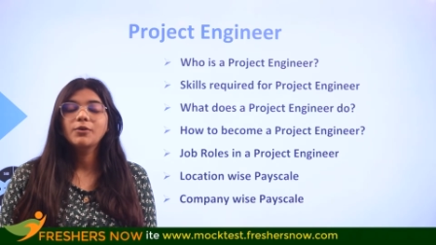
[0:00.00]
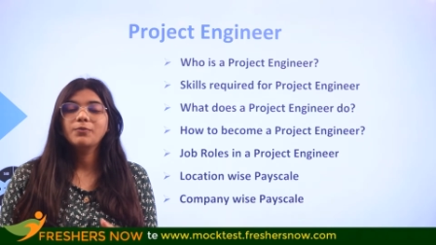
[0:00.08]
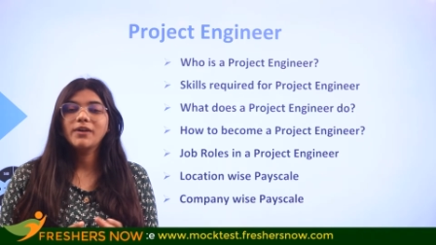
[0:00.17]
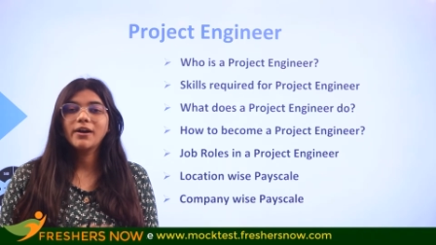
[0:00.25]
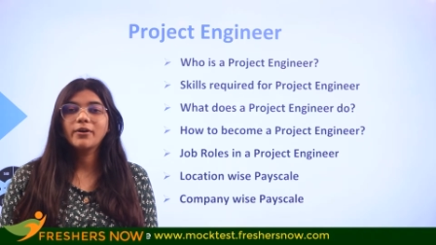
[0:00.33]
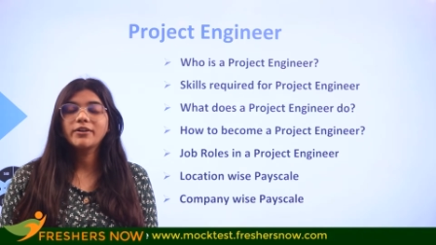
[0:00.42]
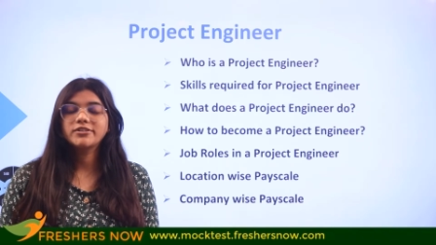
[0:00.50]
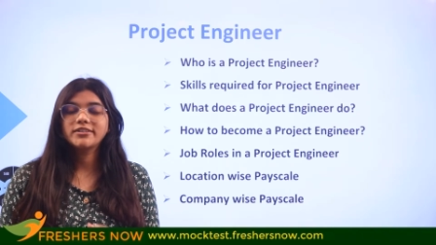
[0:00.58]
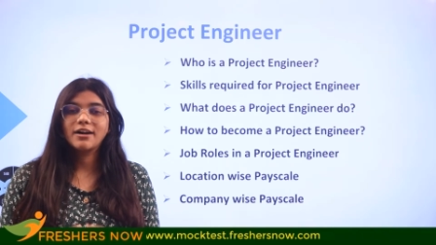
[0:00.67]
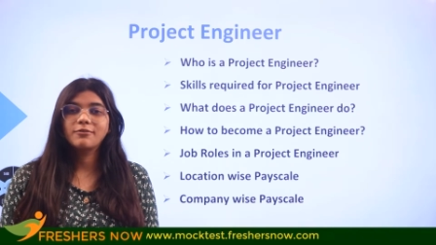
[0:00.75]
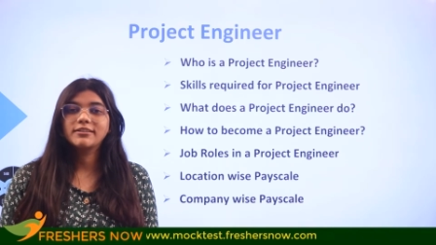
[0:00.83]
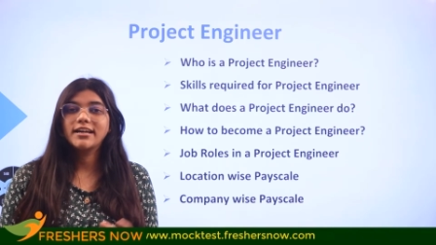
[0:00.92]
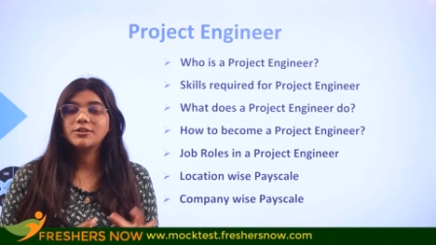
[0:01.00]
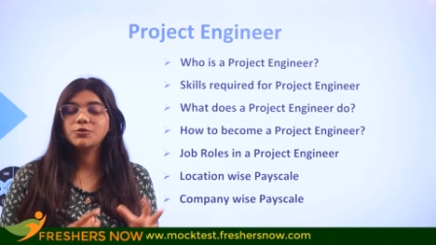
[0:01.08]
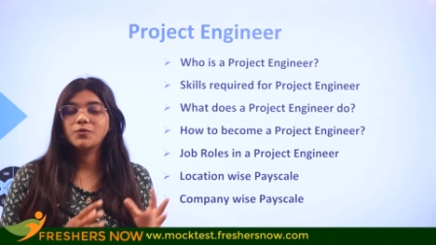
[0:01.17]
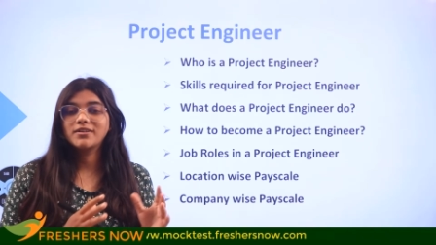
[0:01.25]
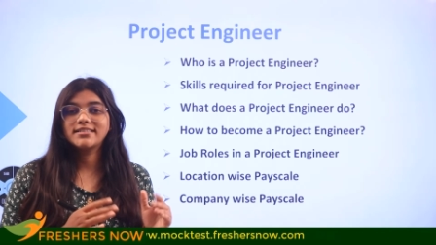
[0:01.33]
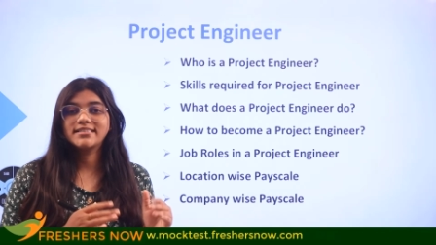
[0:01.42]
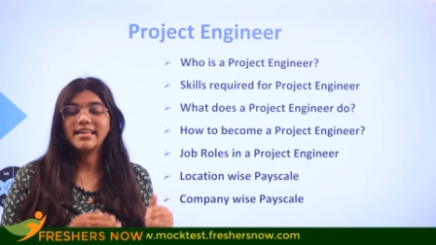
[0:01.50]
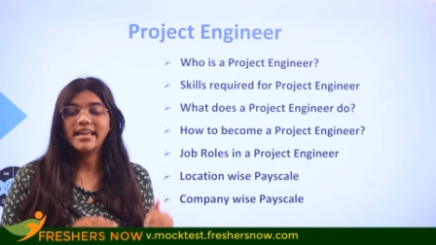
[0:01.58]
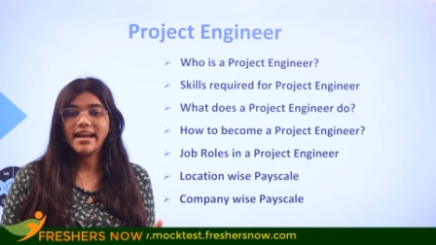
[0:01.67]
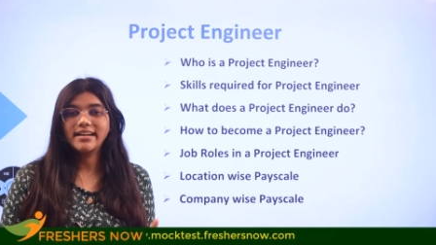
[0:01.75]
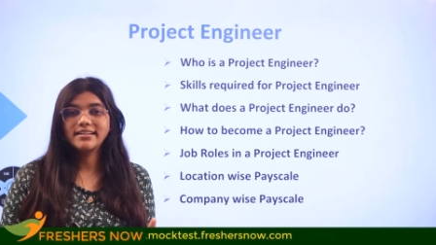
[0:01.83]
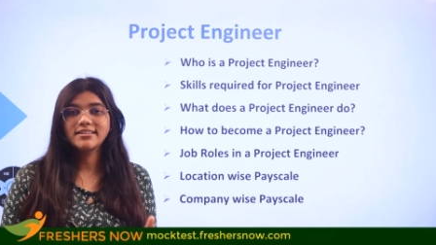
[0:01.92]
We are going to cover that towards the
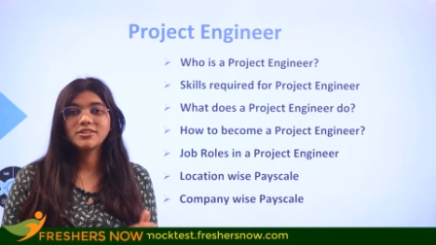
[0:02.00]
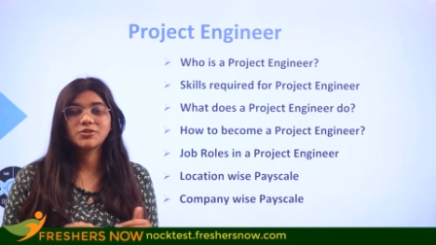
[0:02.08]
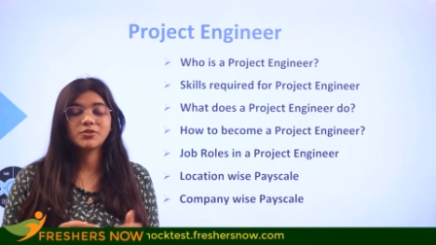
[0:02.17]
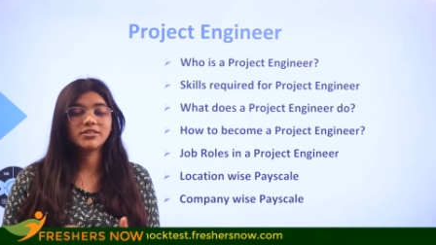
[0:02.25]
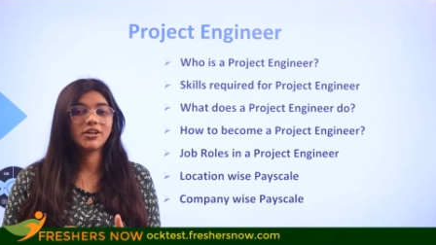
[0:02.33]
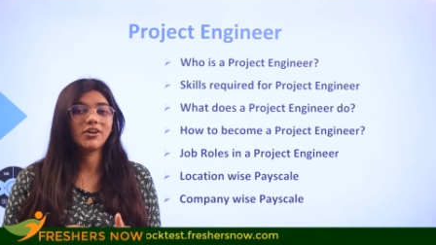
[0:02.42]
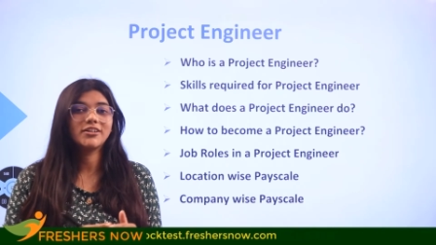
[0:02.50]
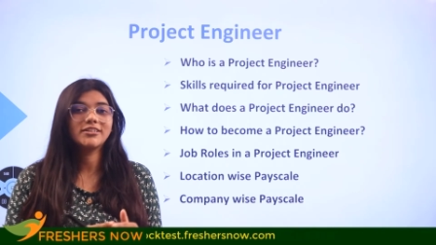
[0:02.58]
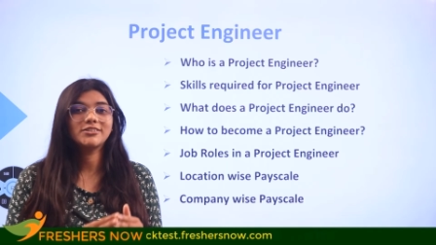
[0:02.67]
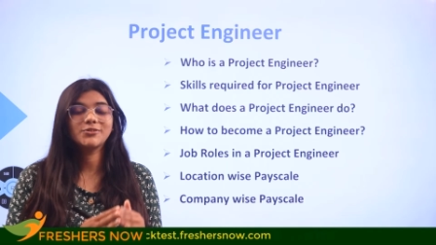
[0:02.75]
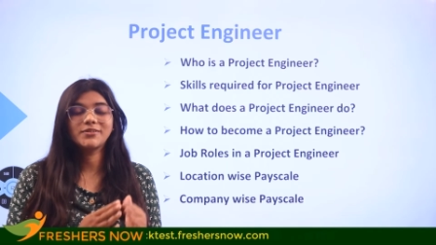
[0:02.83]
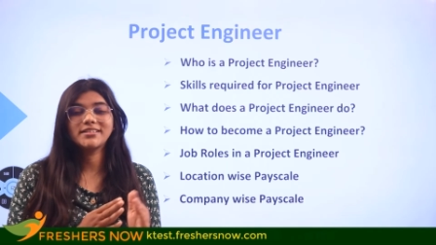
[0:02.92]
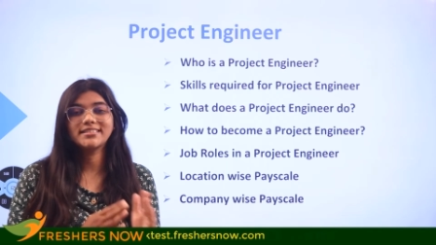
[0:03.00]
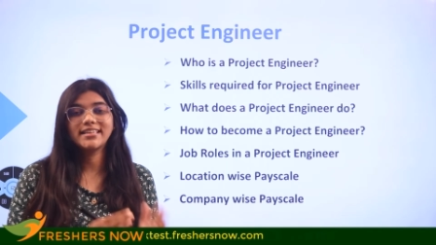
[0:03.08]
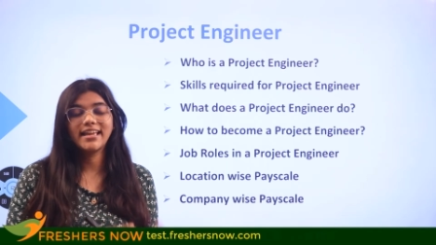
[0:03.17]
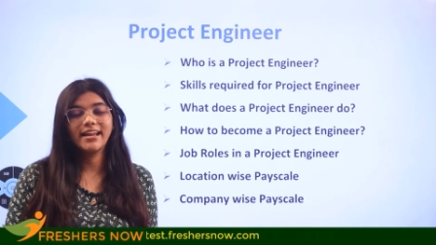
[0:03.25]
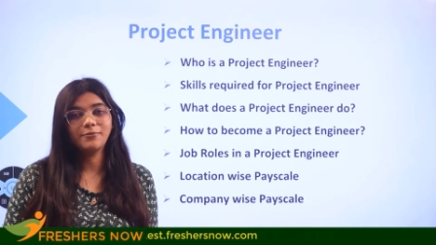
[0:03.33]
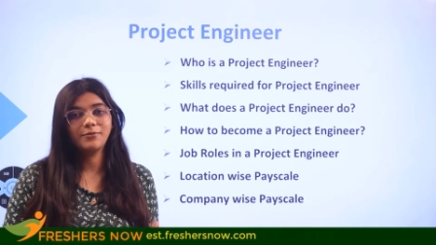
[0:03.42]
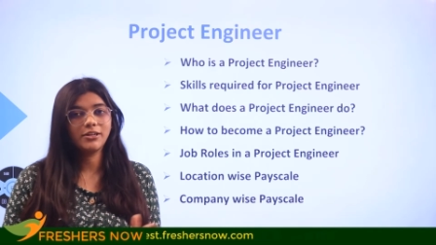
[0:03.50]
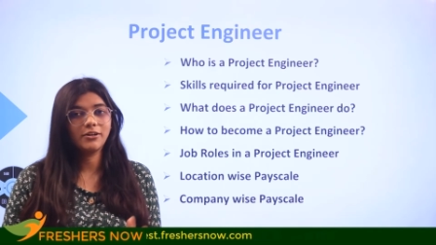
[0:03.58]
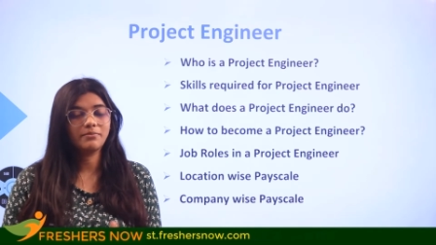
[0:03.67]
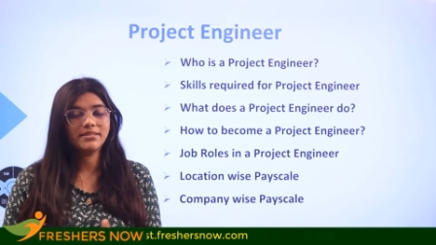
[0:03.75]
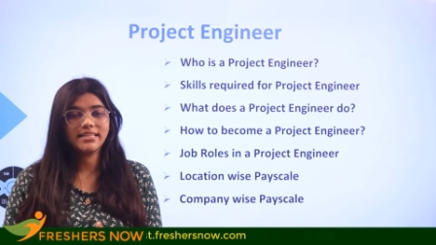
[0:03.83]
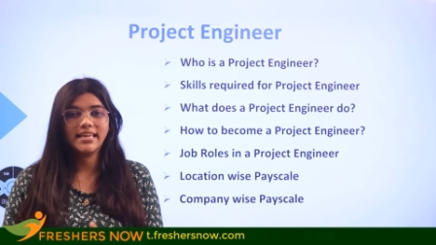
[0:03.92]
end, so stick on towards the end
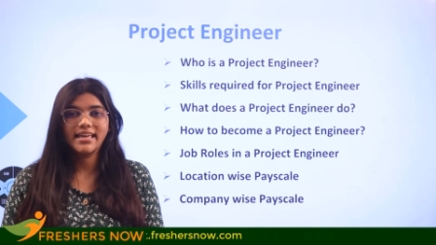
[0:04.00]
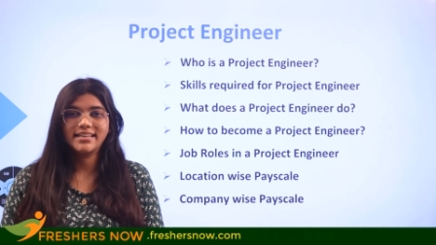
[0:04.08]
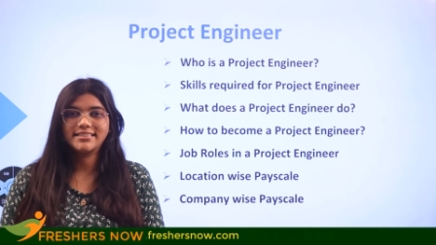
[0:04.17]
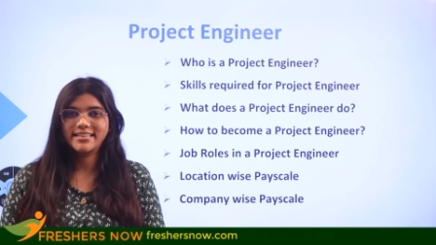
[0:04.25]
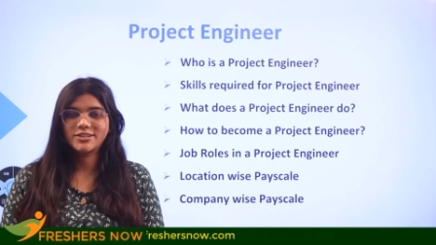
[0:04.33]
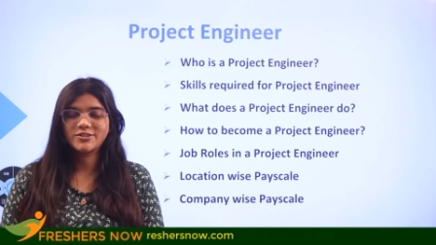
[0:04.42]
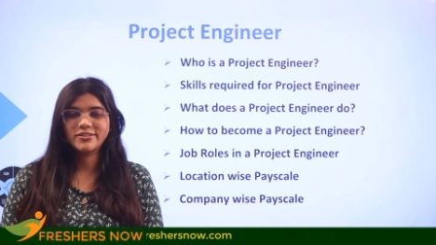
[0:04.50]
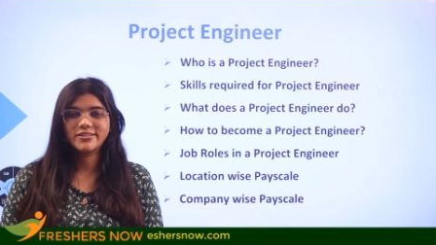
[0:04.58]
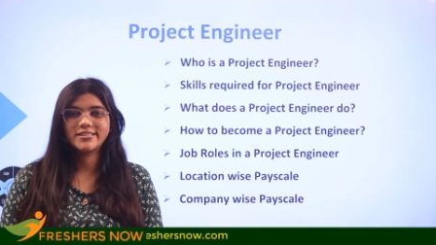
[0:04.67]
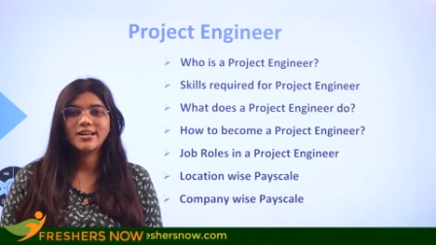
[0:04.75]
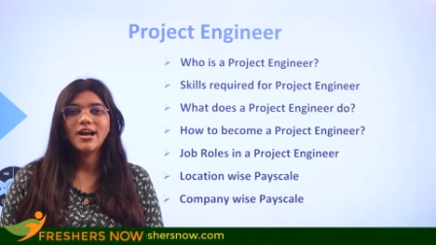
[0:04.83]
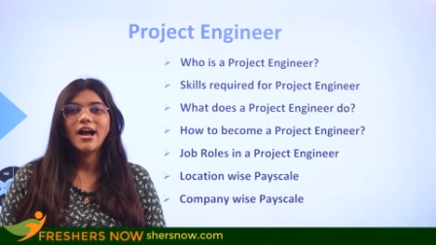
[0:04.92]
without missing any sections.